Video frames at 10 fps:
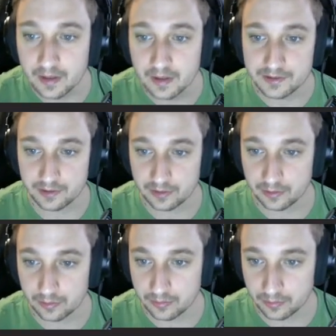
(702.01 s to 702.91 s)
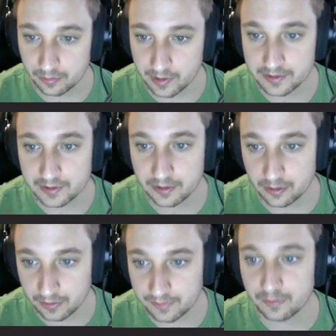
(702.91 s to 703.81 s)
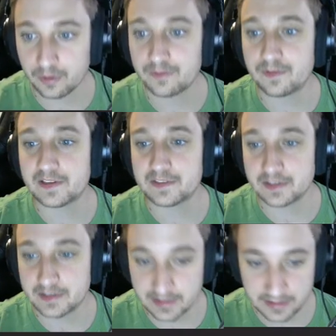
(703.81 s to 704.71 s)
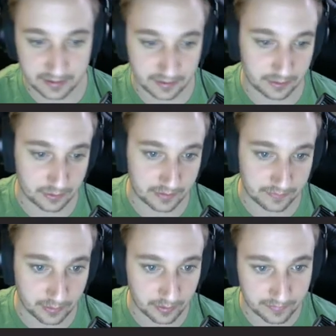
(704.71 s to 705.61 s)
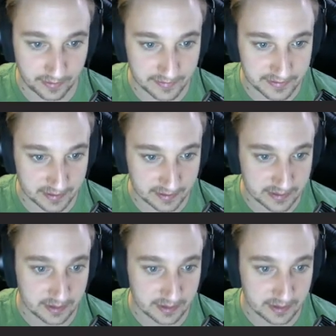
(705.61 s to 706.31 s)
So 1, 2, 3, 4, 5, 6, D 2, 3, 4, 5, 6,